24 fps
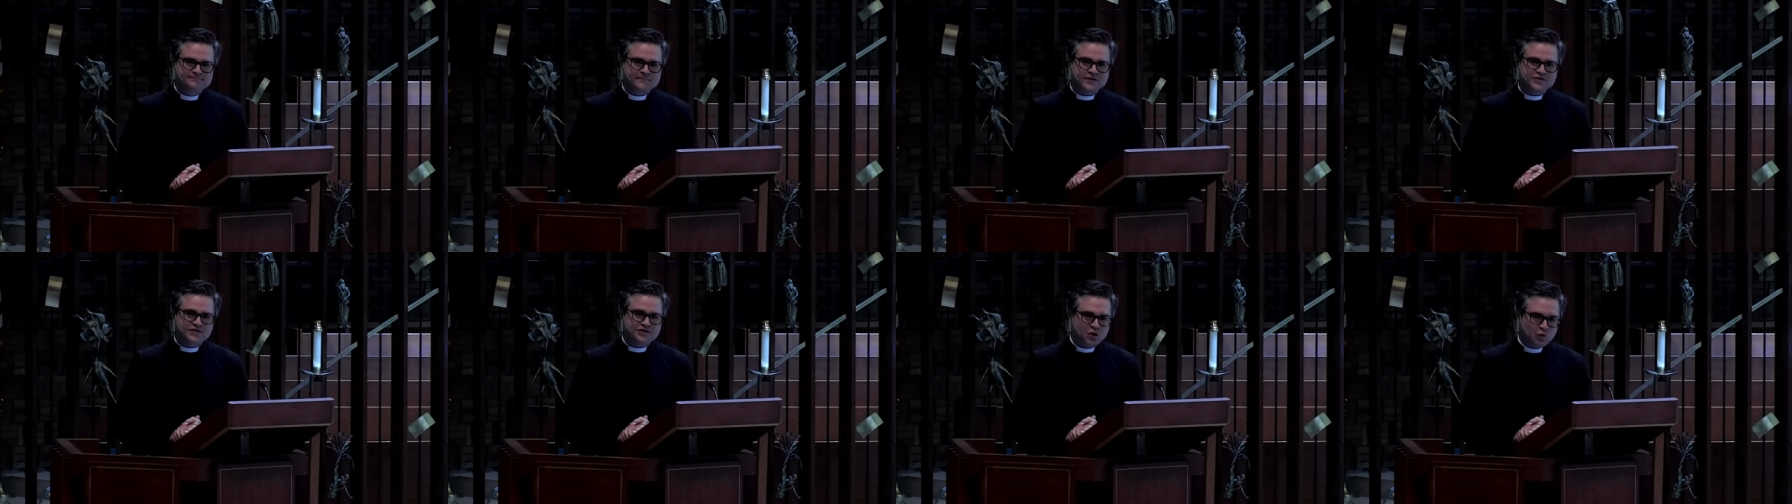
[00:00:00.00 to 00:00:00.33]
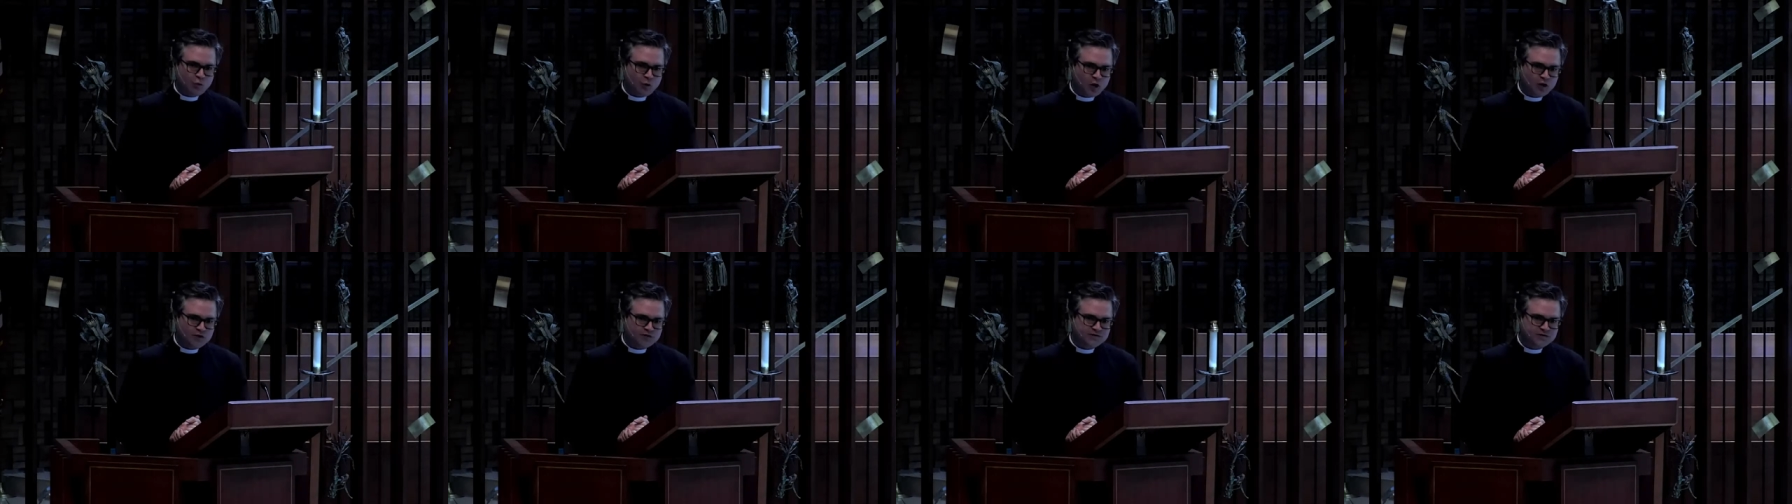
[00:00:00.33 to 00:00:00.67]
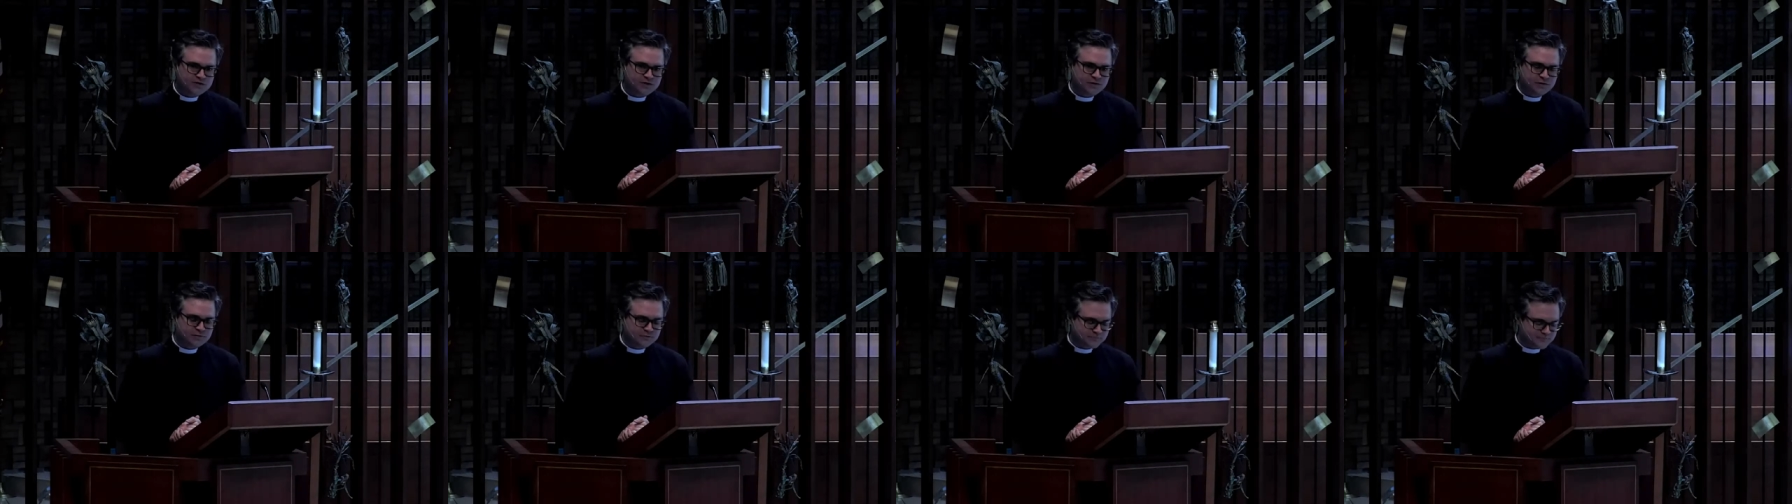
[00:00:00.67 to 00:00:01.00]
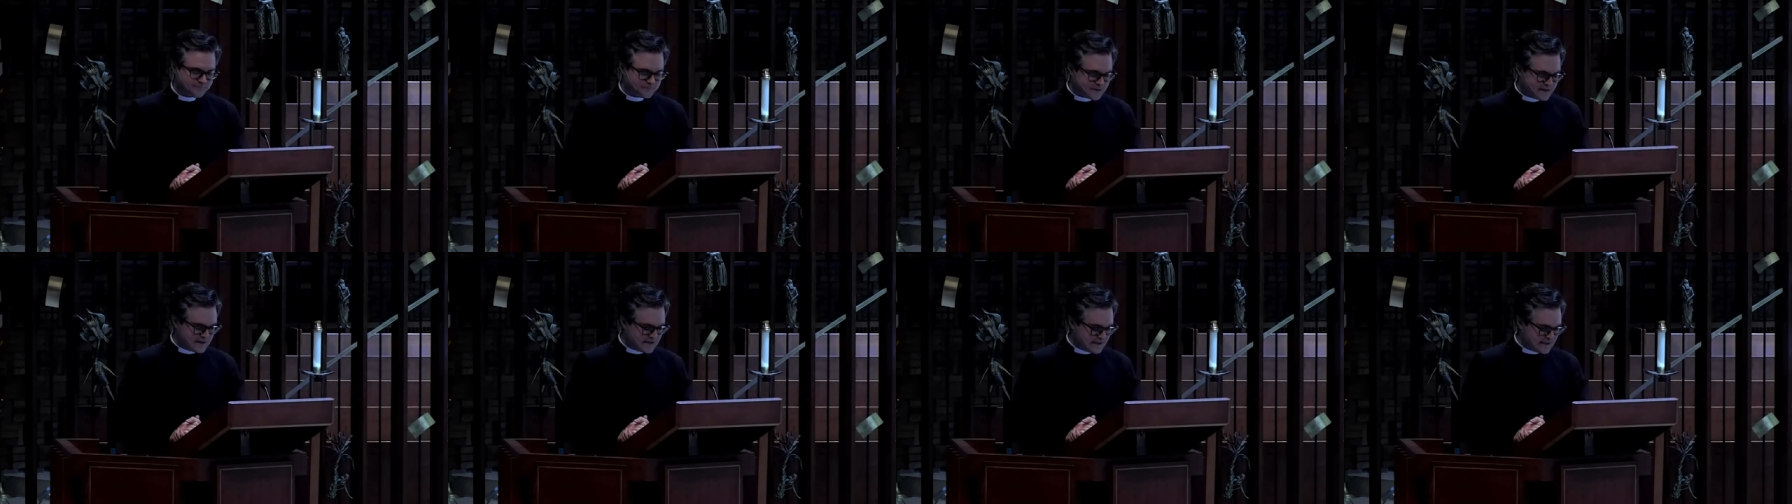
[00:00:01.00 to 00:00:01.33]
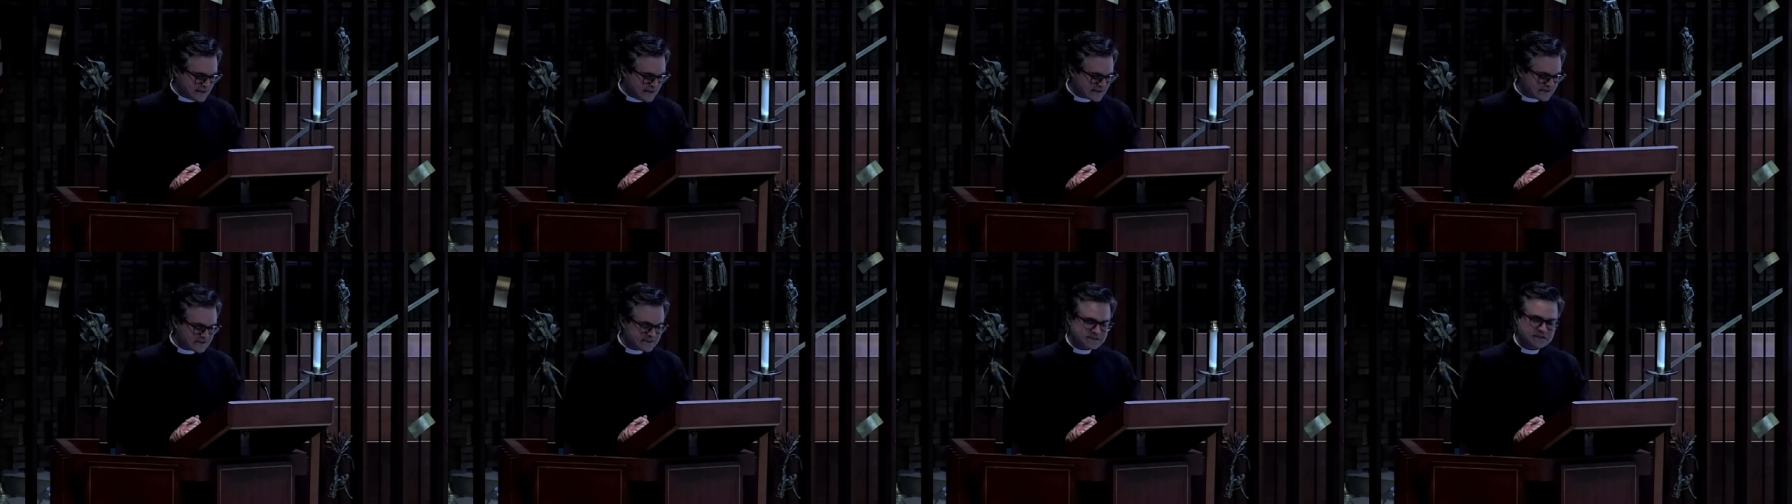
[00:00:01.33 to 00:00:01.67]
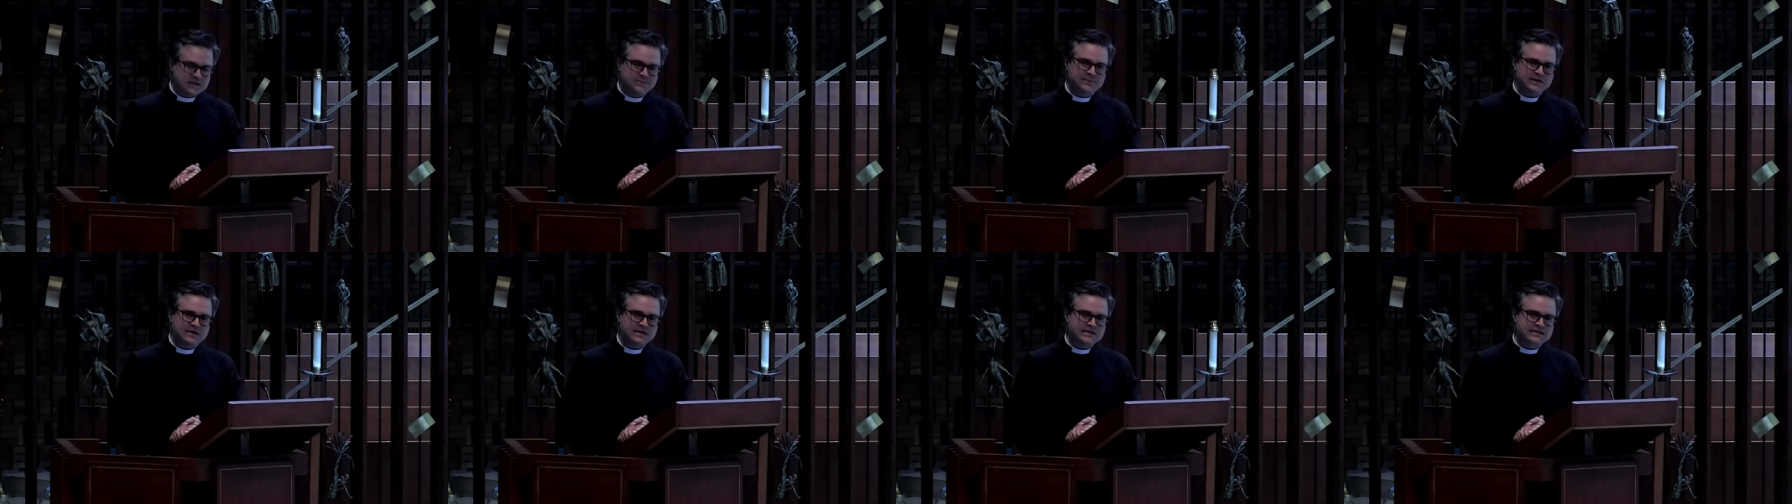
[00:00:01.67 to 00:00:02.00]
And so also is it
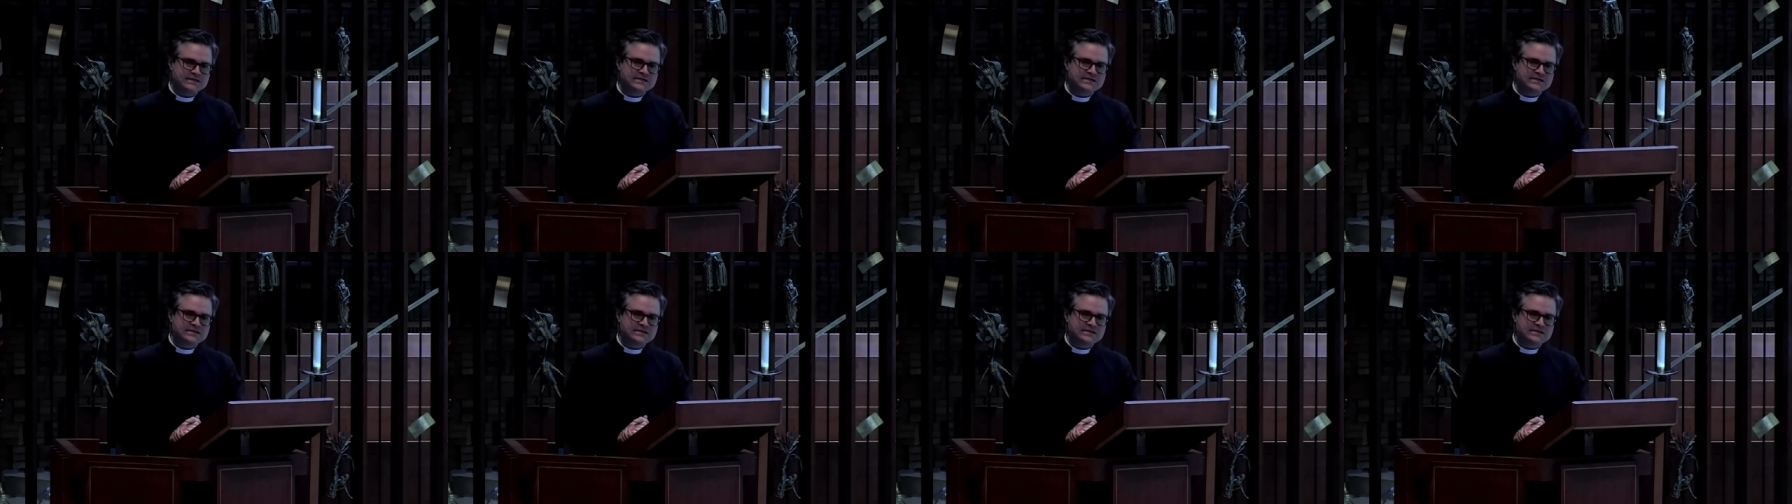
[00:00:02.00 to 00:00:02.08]
to make